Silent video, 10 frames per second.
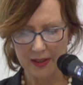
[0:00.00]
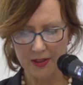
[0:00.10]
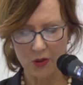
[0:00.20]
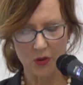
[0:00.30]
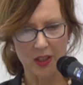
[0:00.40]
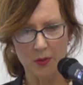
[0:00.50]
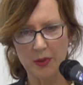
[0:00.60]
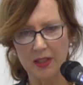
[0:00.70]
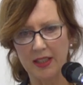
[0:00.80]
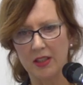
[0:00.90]
strict
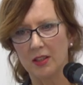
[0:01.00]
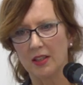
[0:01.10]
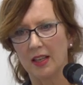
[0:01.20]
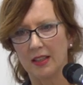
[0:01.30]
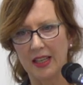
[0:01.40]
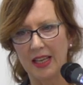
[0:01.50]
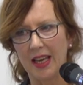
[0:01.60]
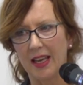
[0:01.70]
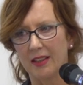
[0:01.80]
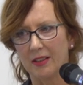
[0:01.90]
procedures under the
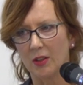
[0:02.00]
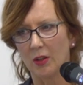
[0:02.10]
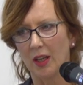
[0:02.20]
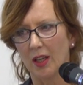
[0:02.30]
Act